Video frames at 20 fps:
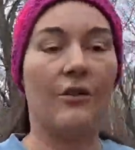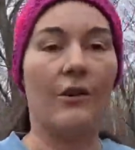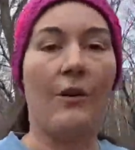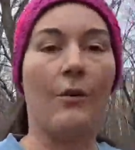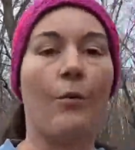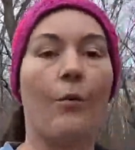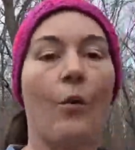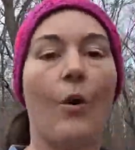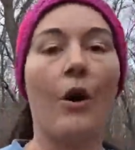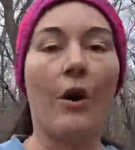
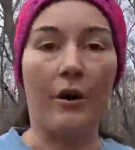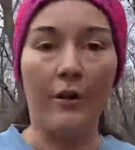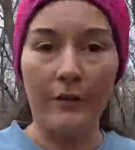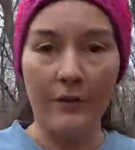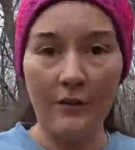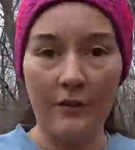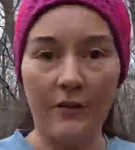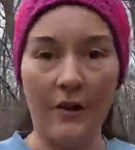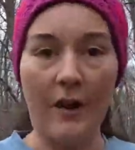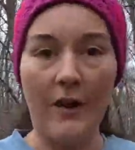it
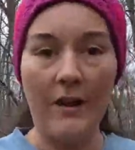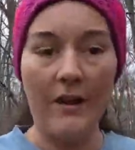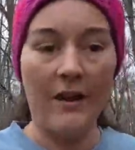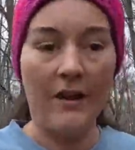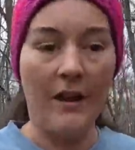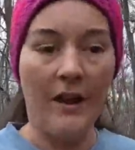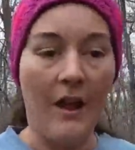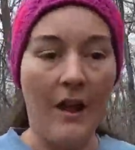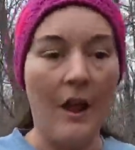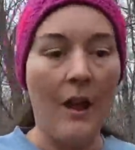worse.
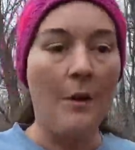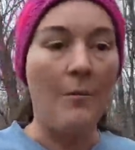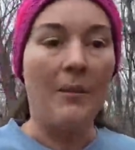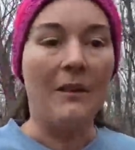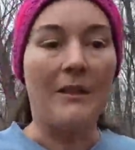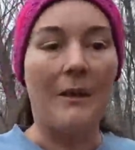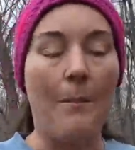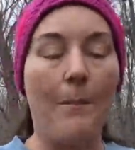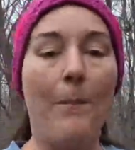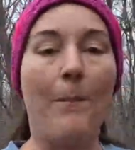But
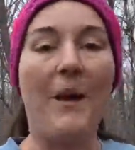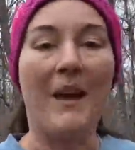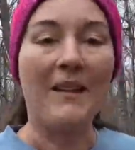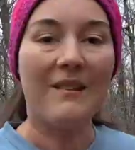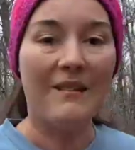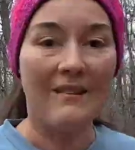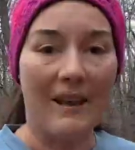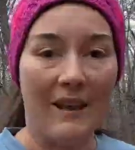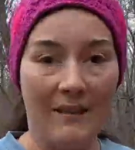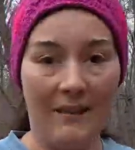the
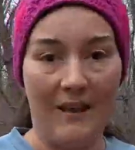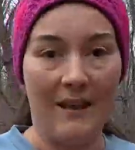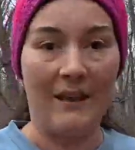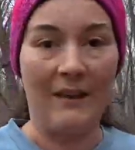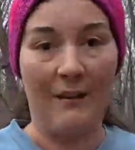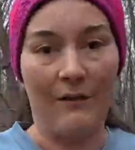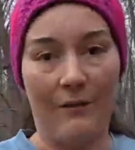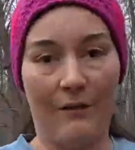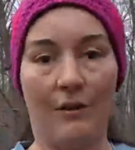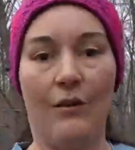best thing they
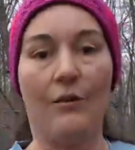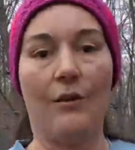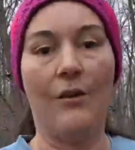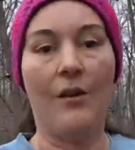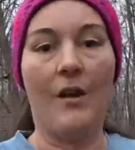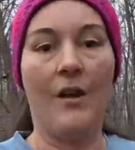can do